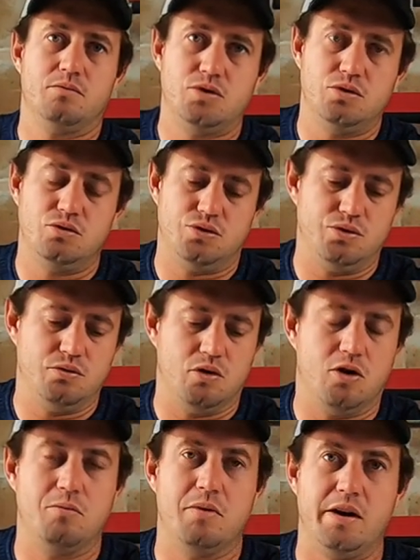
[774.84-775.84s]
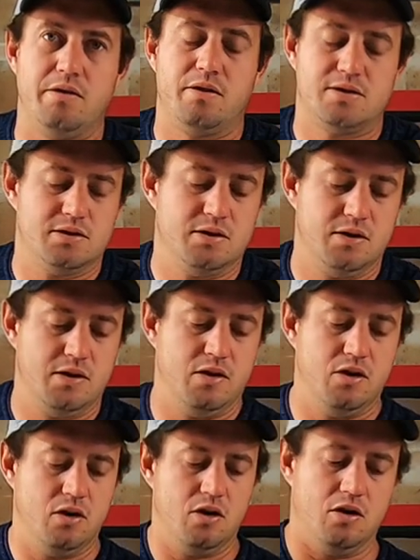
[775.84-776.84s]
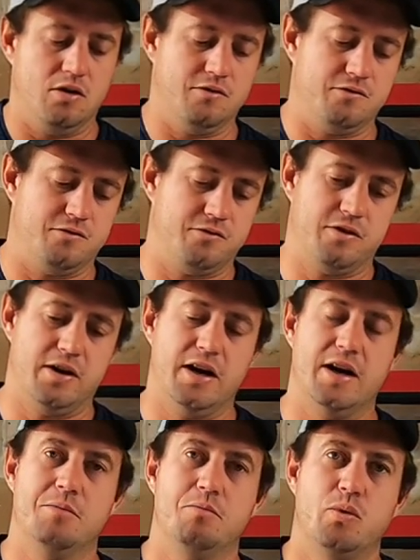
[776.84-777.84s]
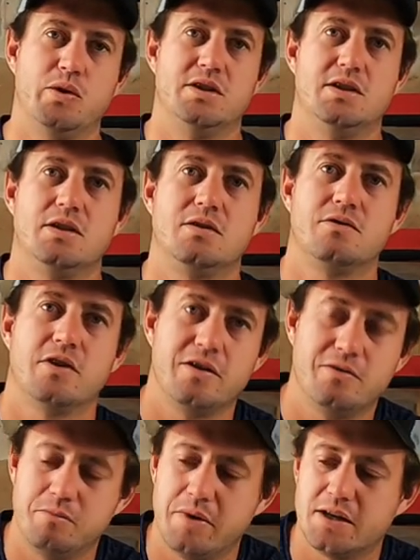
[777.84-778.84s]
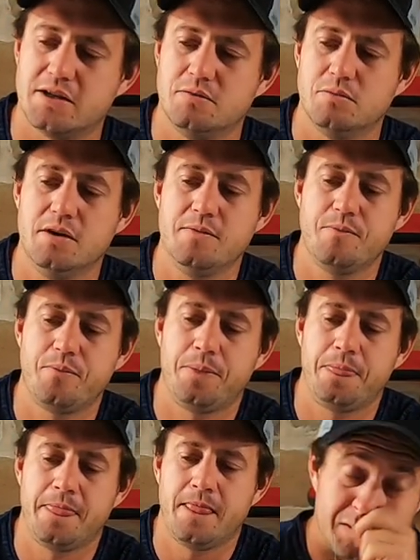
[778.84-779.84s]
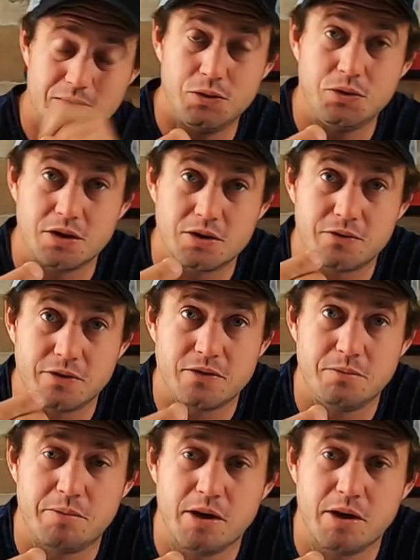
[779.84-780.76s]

two two arm lengths of um, 0.65 maxima to this 50